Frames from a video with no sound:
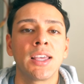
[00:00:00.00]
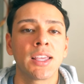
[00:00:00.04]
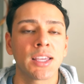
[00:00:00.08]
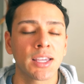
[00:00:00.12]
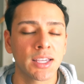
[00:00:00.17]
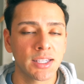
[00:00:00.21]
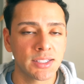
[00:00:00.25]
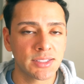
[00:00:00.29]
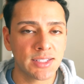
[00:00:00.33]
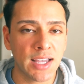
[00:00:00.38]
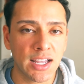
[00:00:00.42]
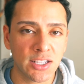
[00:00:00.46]

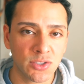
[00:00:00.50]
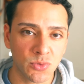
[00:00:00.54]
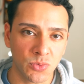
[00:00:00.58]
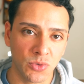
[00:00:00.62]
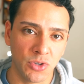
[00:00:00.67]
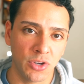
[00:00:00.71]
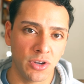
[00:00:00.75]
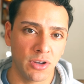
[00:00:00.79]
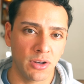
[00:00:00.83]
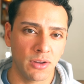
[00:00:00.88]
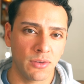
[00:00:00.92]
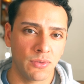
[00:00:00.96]
because that's when
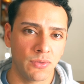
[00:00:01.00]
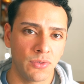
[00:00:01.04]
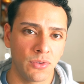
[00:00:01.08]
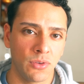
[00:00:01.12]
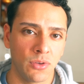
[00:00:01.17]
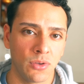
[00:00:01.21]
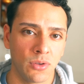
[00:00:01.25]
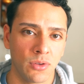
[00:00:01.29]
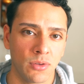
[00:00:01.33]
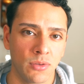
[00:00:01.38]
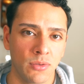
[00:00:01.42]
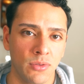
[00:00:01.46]
you're gonna
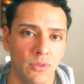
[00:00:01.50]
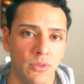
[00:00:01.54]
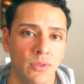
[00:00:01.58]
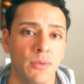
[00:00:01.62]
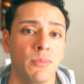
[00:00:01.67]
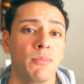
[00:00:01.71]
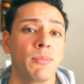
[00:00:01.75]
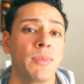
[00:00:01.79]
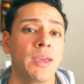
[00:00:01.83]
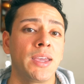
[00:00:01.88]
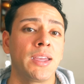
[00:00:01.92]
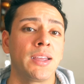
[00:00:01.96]
feel the
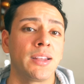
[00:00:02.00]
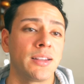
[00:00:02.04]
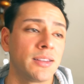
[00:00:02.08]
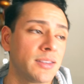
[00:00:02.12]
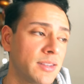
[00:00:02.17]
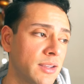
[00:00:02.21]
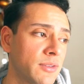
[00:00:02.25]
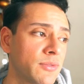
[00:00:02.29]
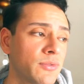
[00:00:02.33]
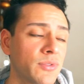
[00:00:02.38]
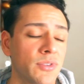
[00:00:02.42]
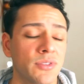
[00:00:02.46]
main
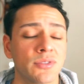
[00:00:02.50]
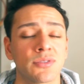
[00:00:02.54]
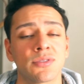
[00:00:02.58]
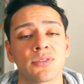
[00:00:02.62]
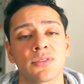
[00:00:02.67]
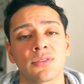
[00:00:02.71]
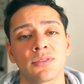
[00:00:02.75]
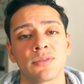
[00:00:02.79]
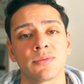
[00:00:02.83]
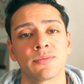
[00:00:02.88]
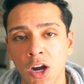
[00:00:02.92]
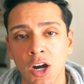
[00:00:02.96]
difference.